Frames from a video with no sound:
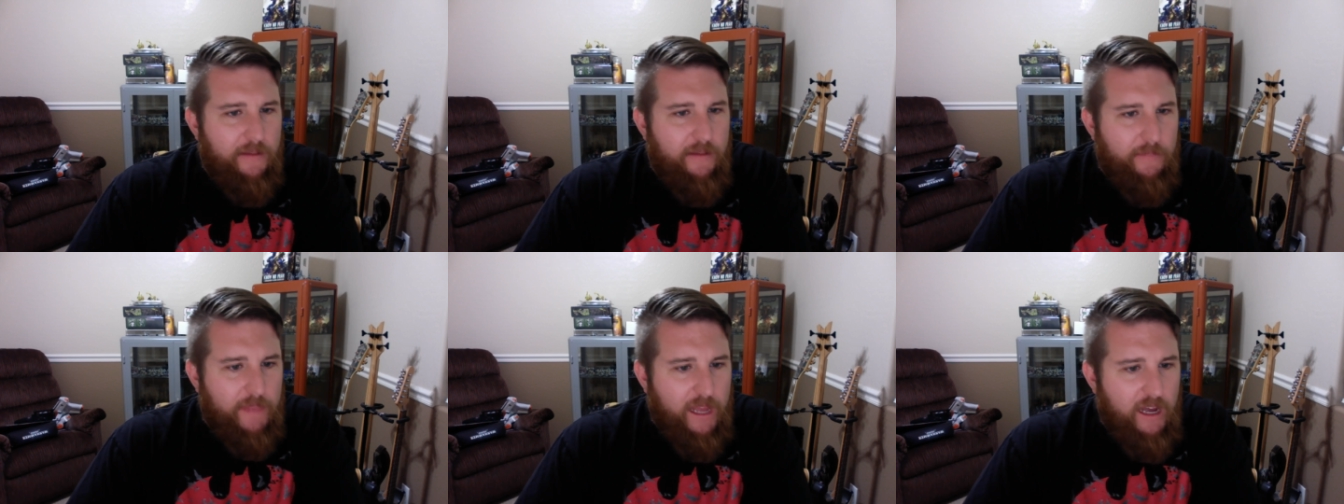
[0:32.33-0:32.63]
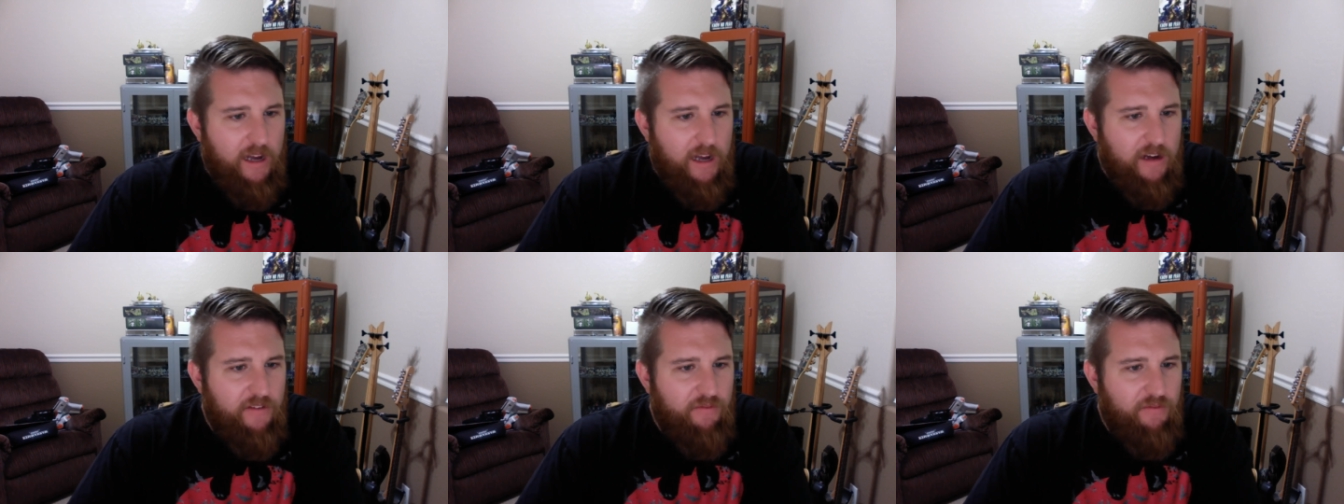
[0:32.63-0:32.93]

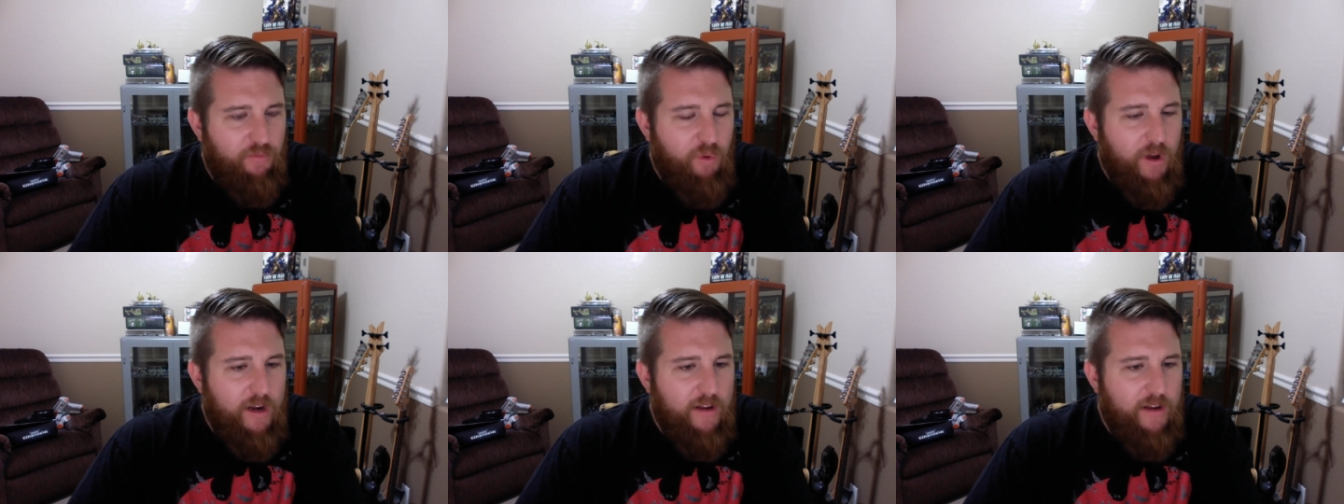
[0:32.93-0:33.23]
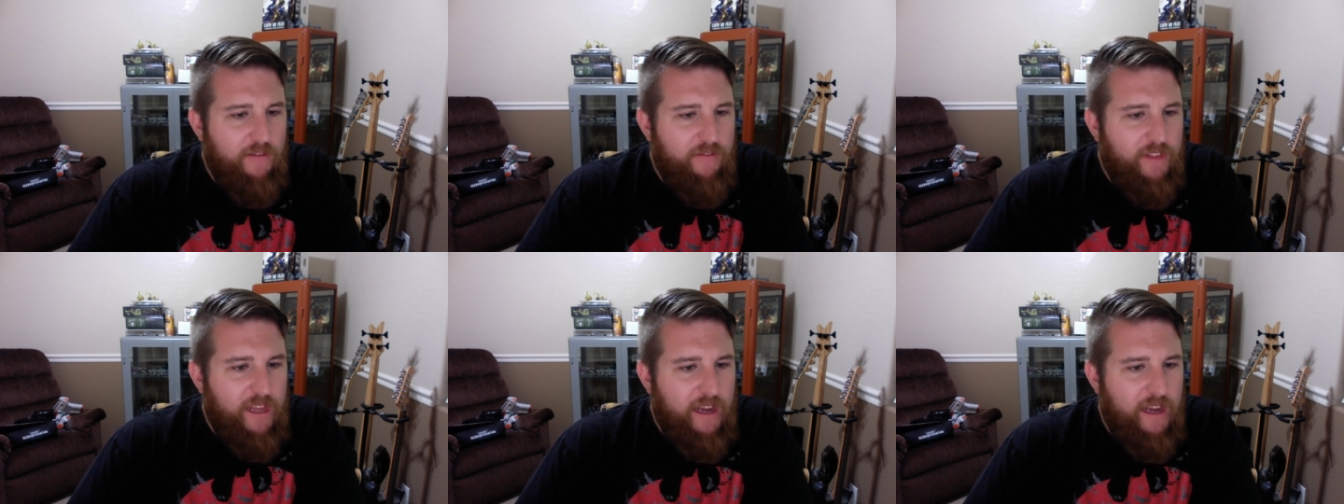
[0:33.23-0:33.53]
of one
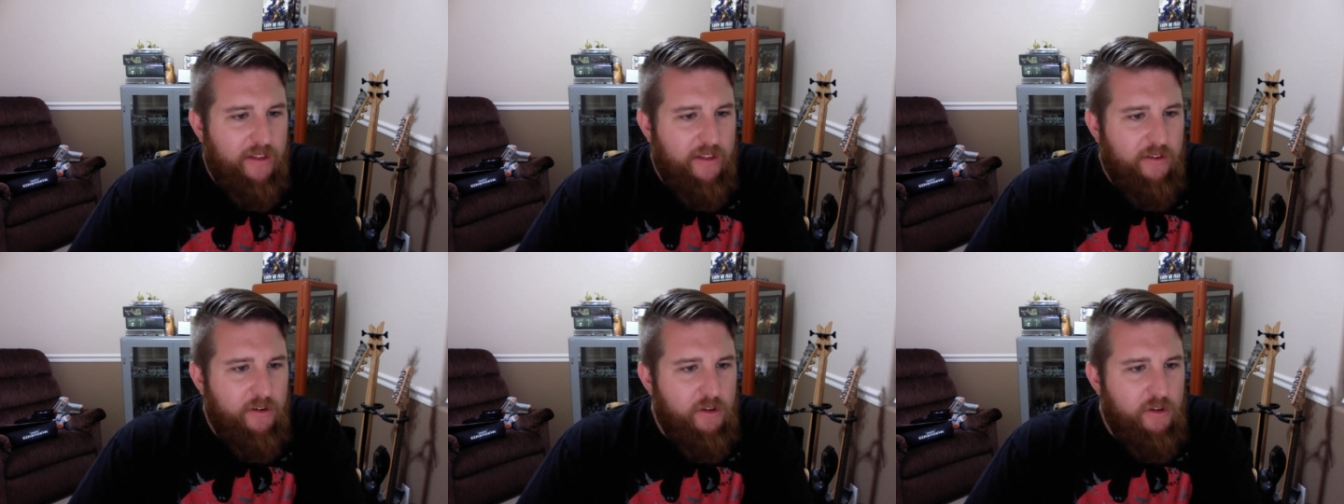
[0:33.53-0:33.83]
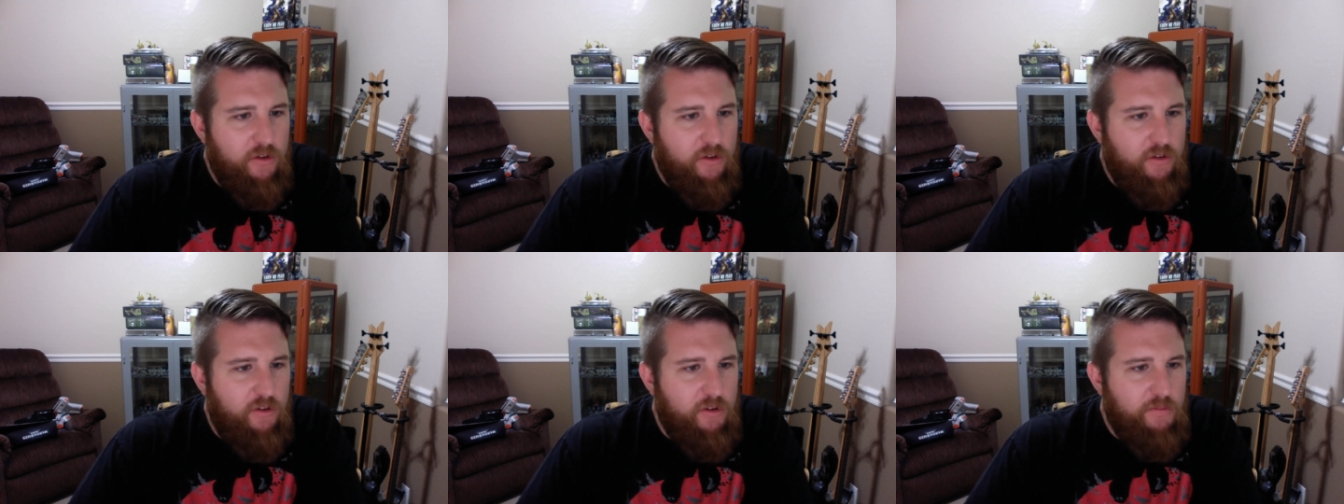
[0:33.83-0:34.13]
of the other
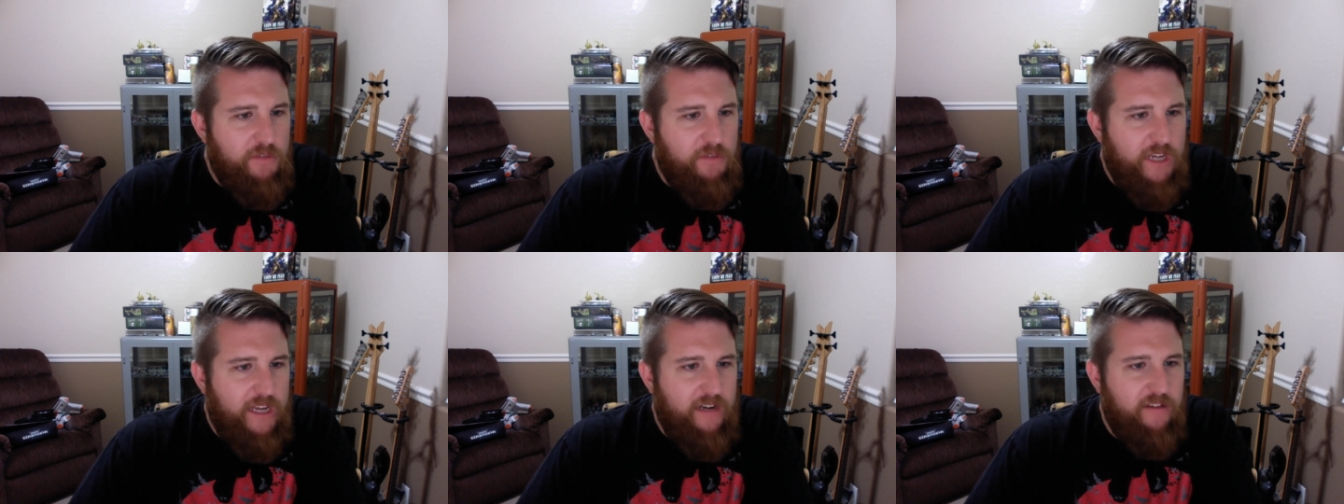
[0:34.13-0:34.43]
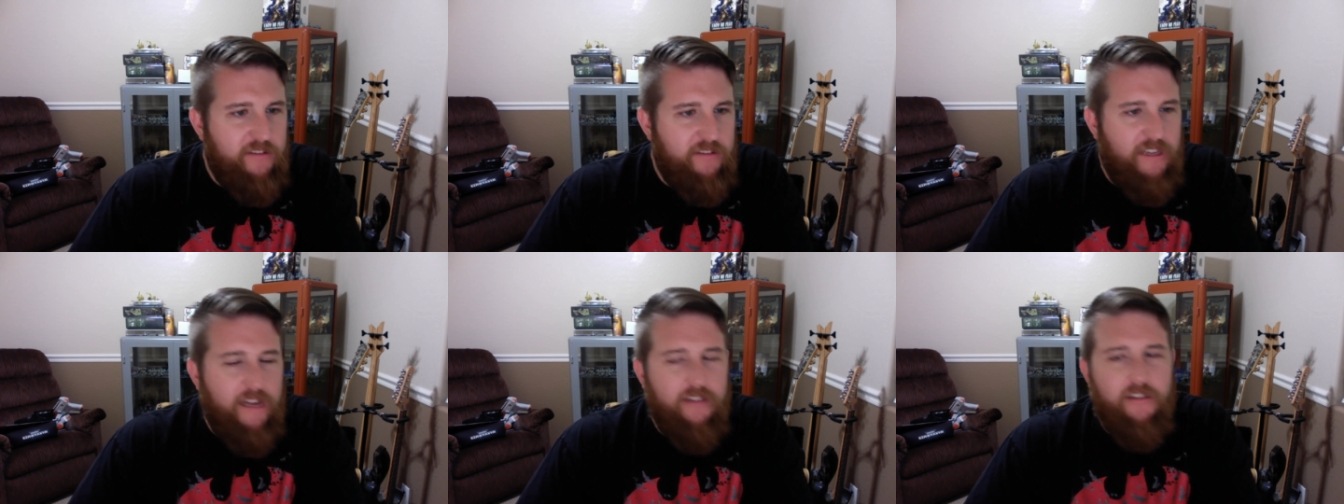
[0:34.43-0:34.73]
YouTube
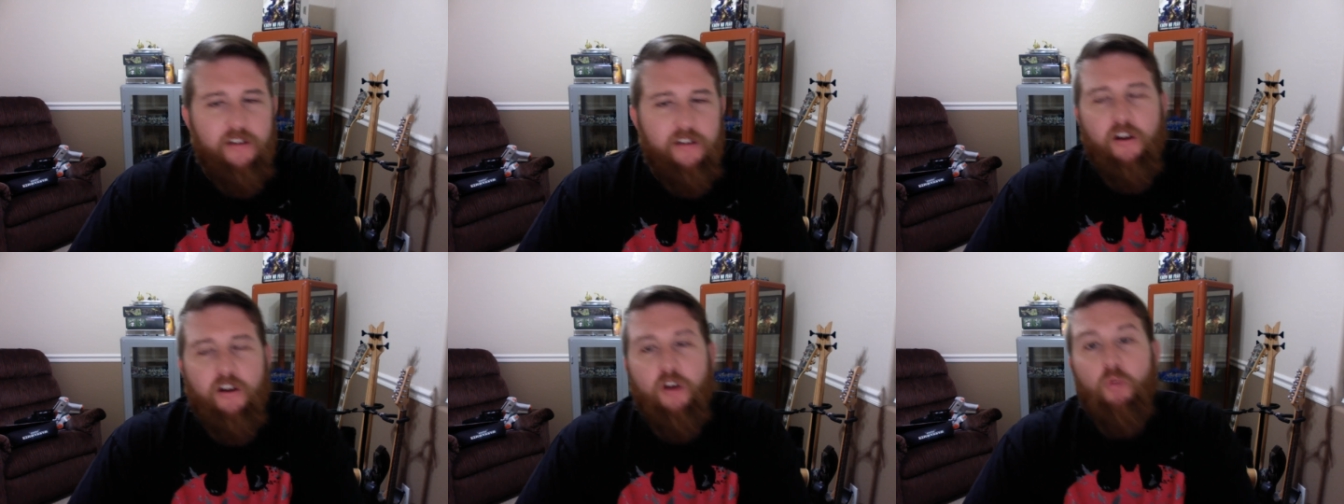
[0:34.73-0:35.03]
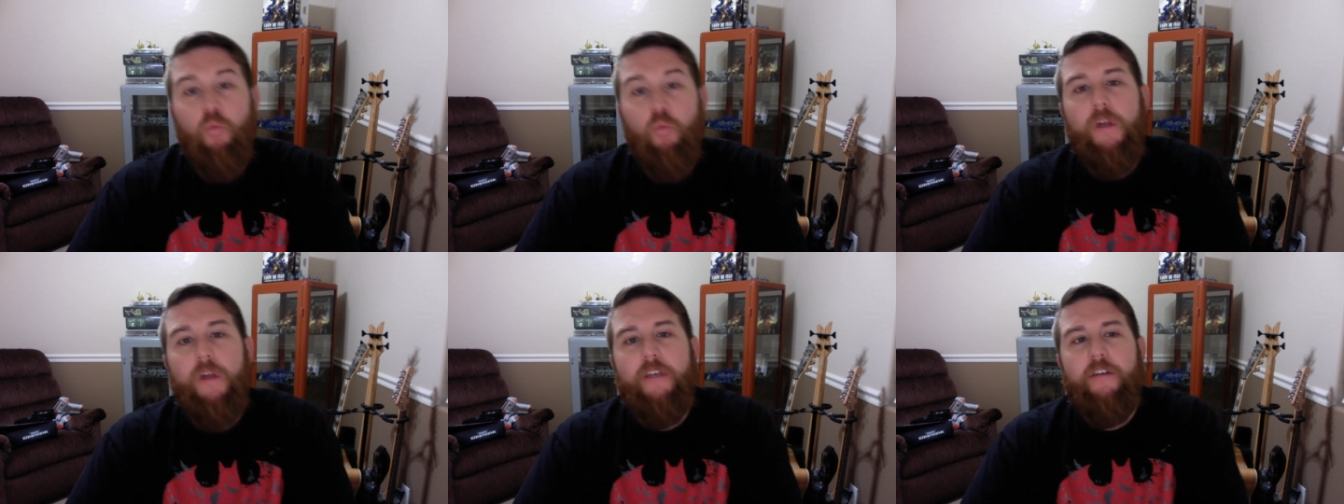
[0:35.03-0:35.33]
channels out there
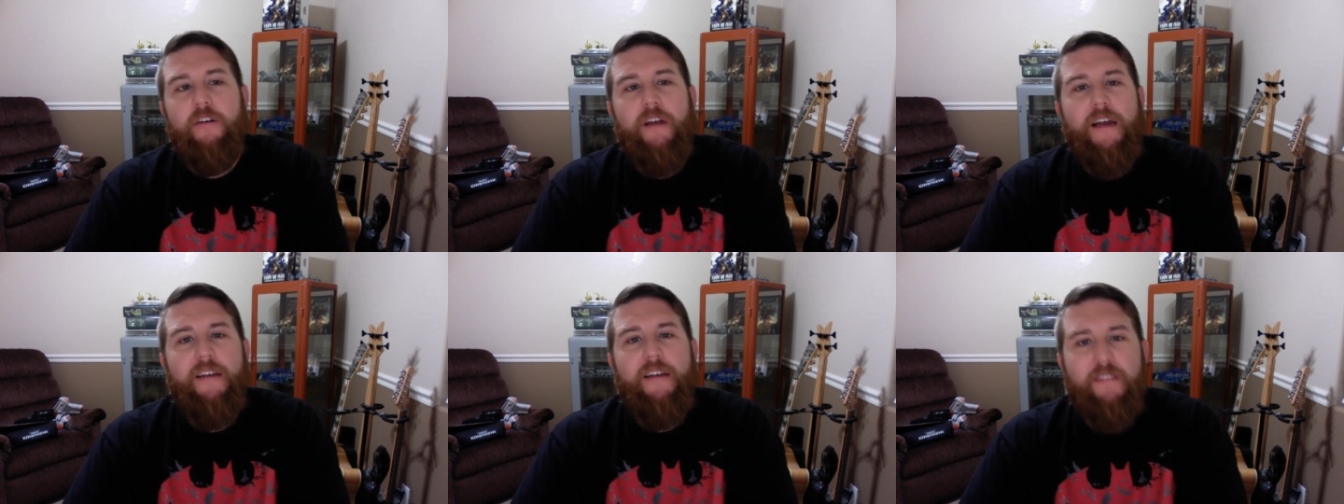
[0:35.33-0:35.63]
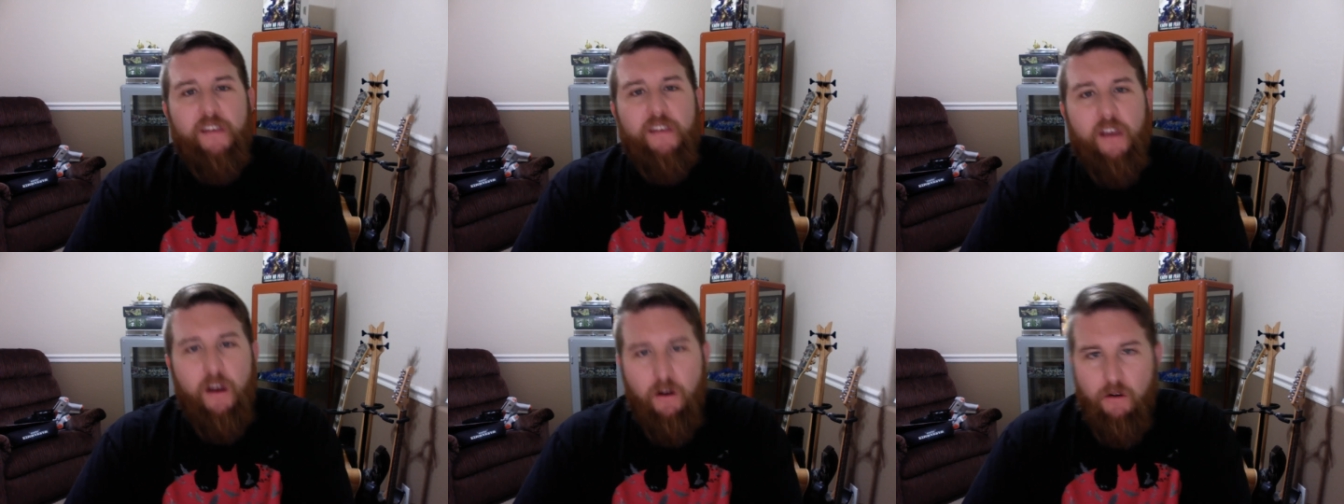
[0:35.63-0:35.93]
called Winters
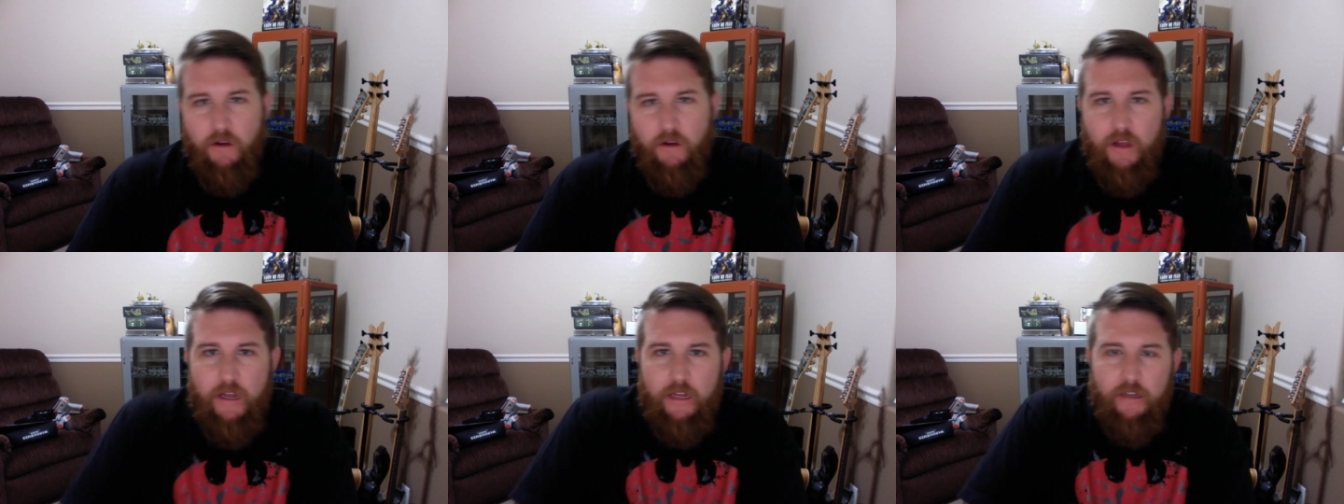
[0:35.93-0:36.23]
S E O.